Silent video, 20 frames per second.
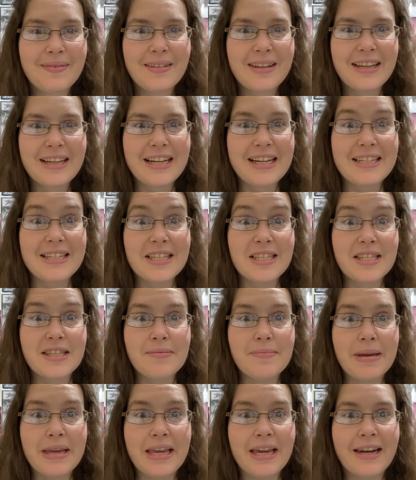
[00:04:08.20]
because it's the
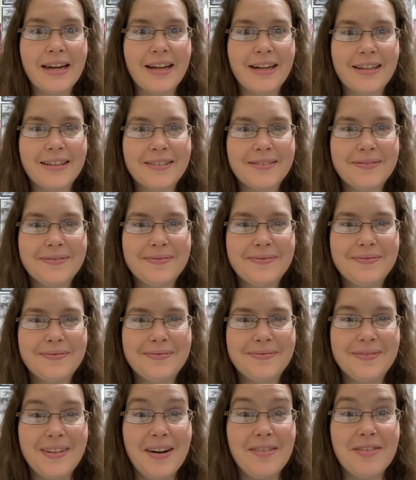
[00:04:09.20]
beginning
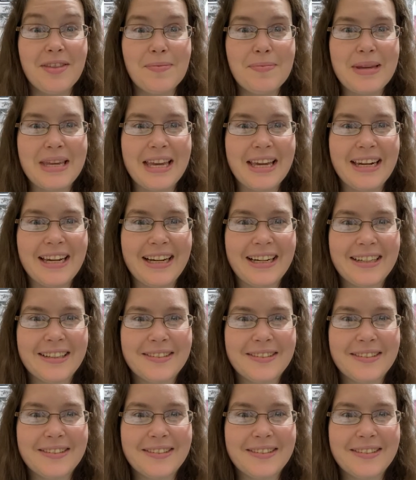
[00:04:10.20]
of the beginning.